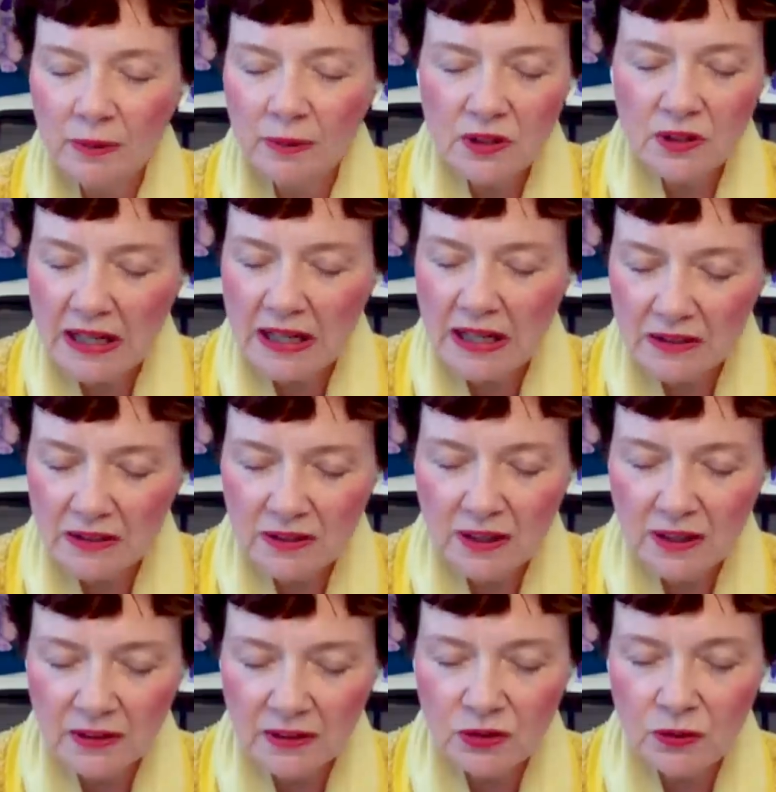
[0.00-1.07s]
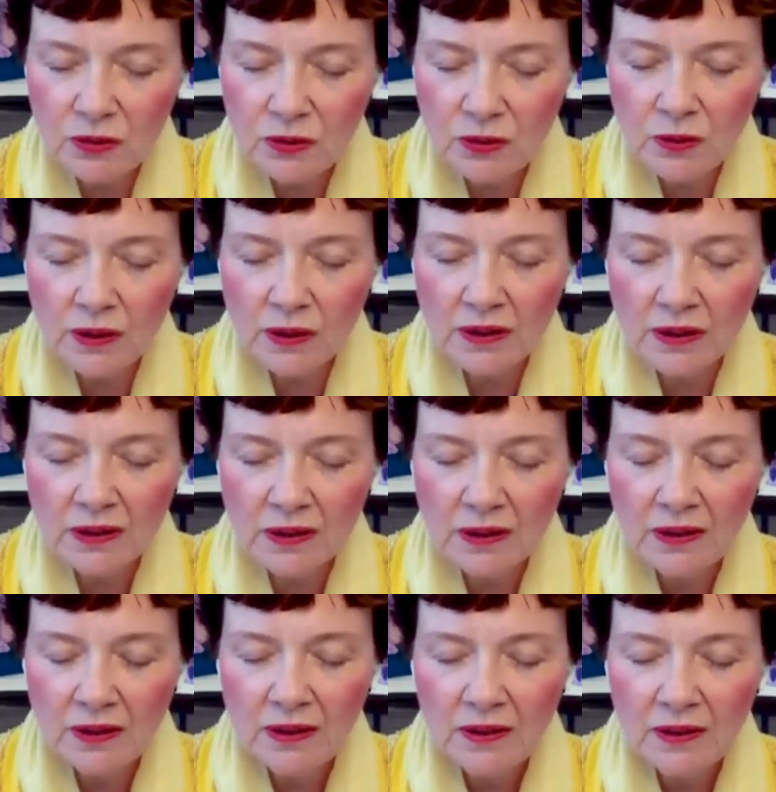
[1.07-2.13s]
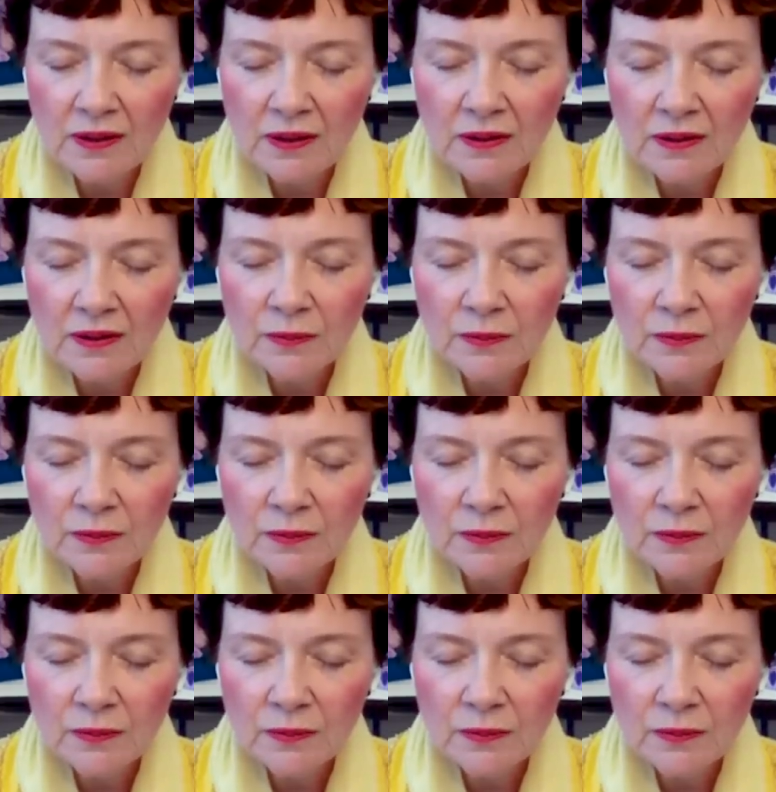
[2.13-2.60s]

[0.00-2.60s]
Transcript: or that neighbor's house next door.